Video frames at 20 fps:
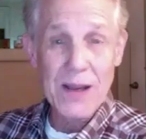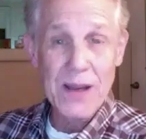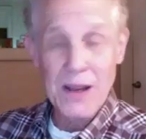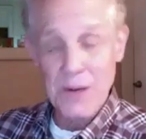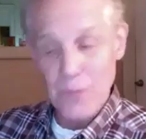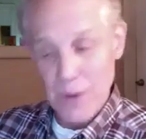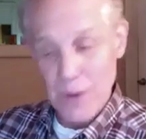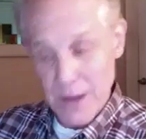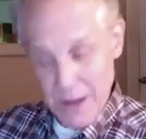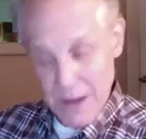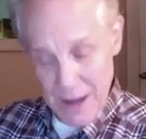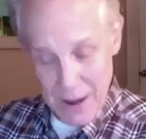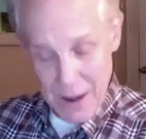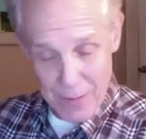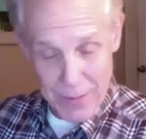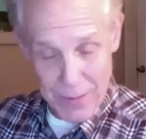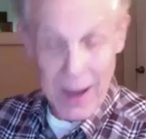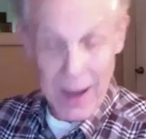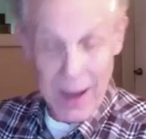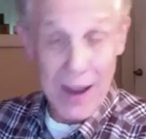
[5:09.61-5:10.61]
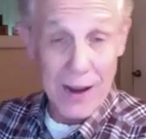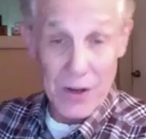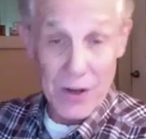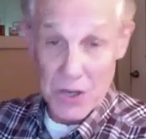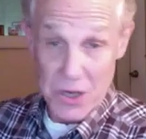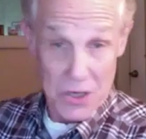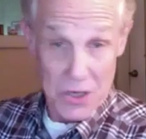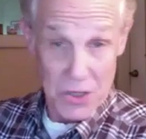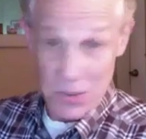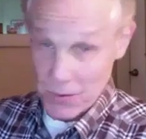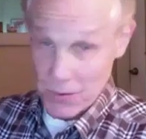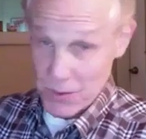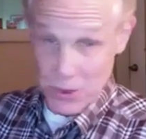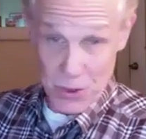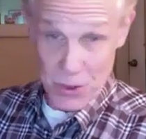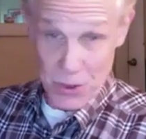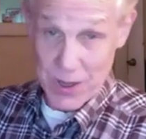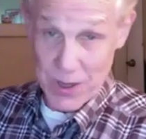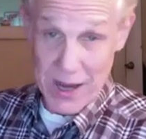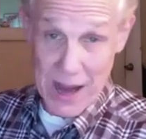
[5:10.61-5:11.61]
And we campaigned to the
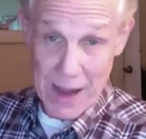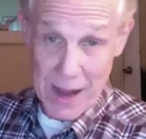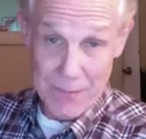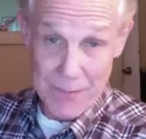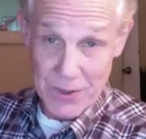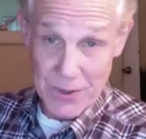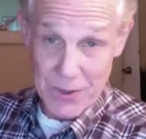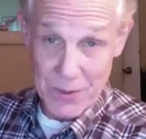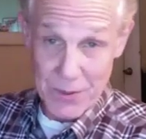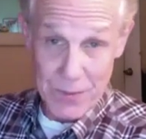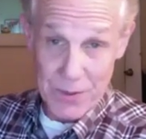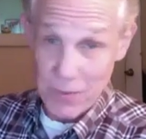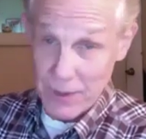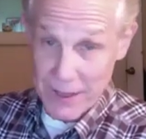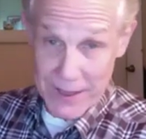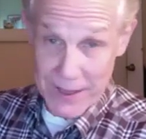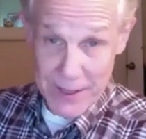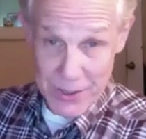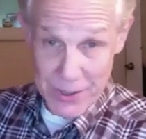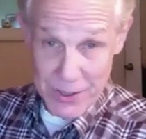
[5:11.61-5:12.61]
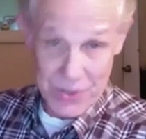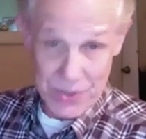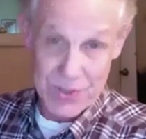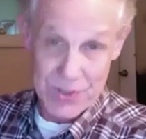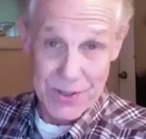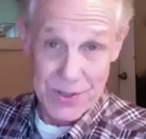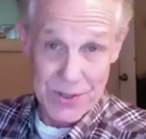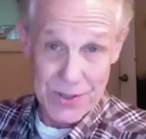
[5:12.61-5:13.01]
jury captain to be released.